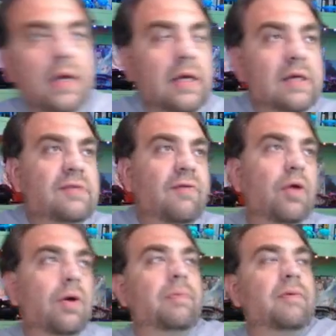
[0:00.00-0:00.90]
is
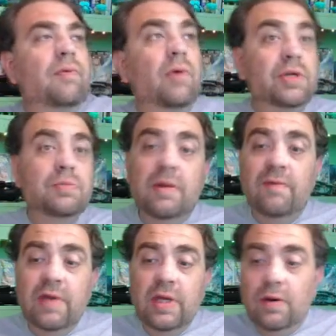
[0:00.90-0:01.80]
follow up. If you watch my
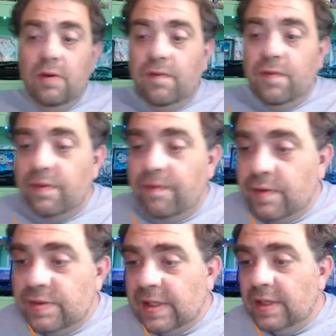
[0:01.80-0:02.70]
video for the
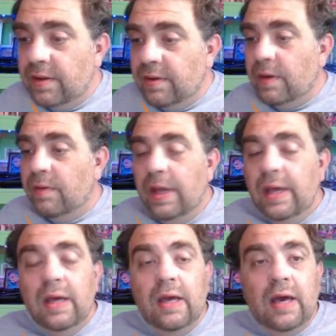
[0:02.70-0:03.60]
first kit, you'll know
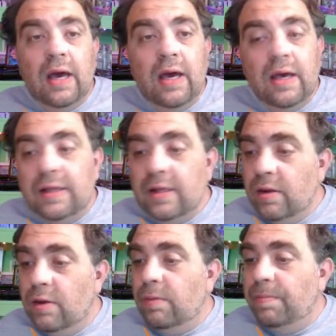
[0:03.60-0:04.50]
I did a
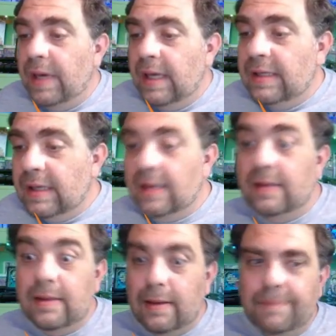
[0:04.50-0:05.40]
little painting in
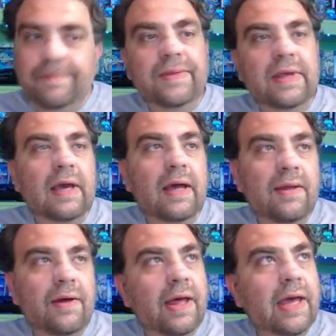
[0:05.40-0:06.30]
there, and you got a
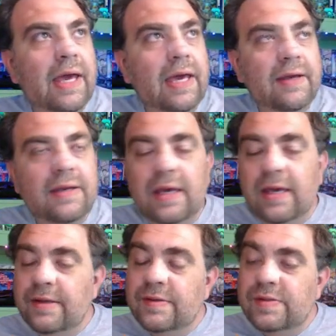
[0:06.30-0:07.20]
little hand,
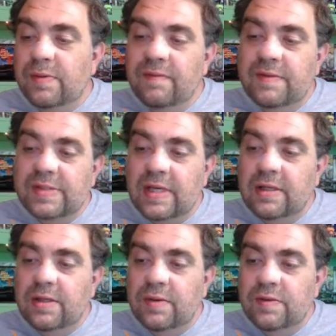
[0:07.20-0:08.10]
and so what I've decided
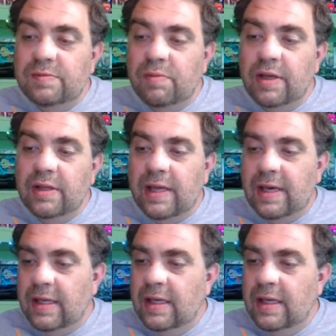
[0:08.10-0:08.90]
to do is bring that